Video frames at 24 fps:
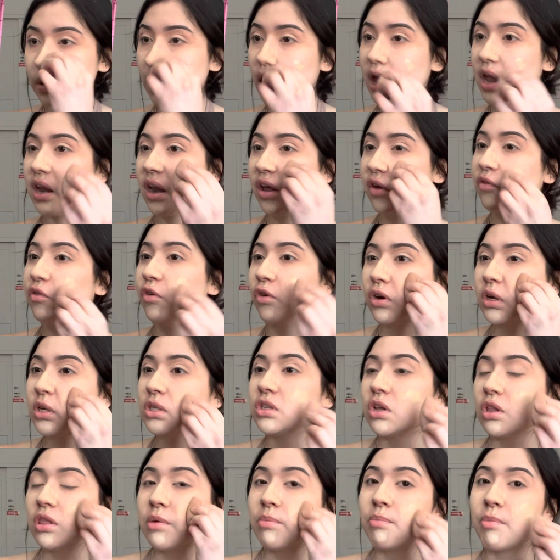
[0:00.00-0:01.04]
And I focus
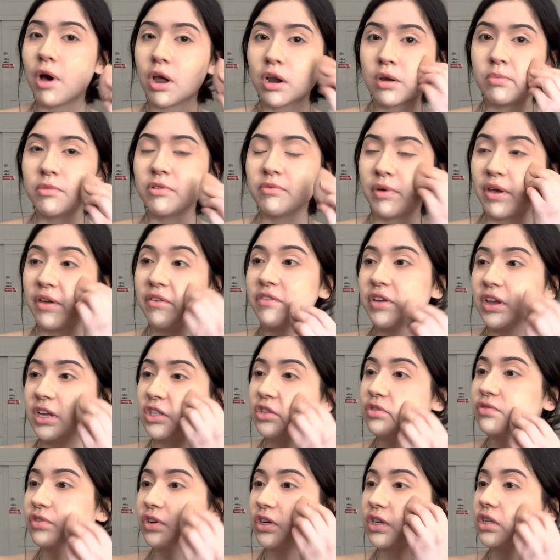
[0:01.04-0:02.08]
on the bottom of my
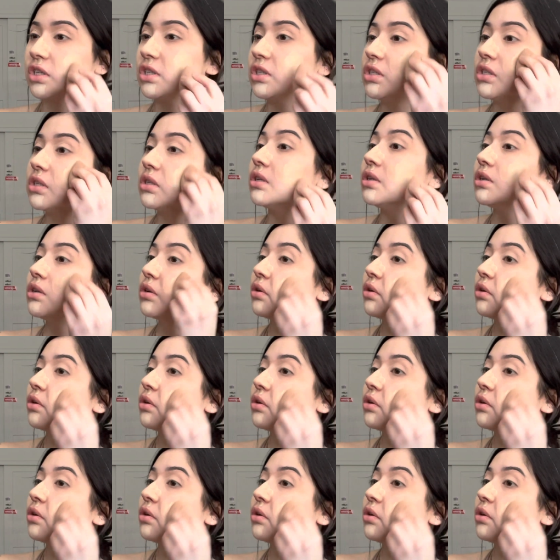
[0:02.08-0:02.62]
face first.